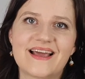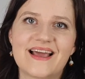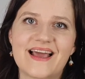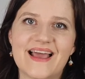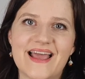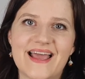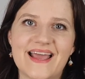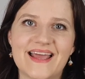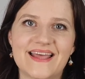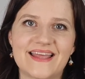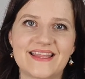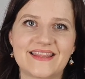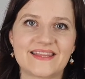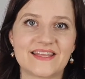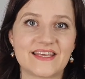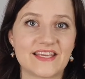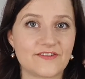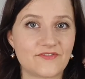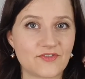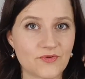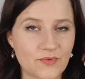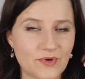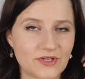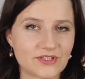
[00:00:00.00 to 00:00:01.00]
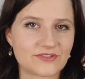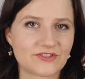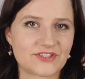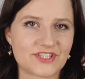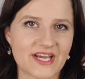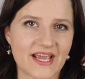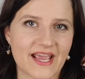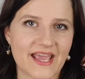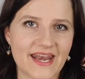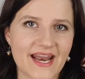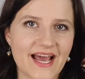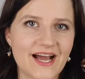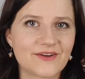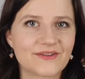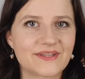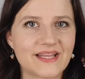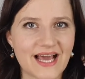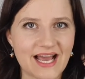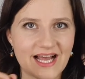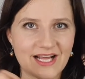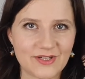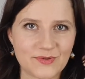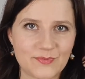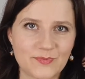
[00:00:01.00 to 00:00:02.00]
And if you want to check it out,
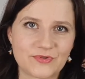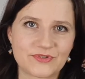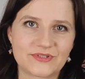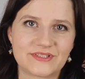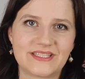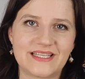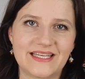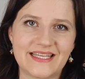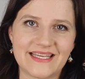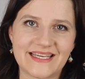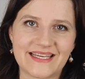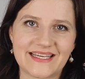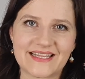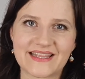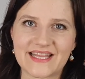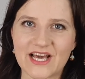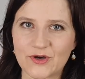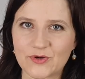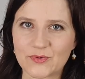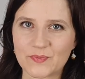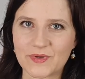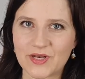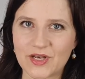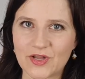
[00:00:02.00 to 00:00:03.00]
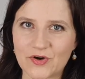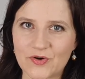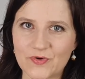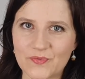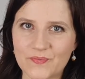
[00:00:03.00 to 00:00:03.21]
I'll put the link down below.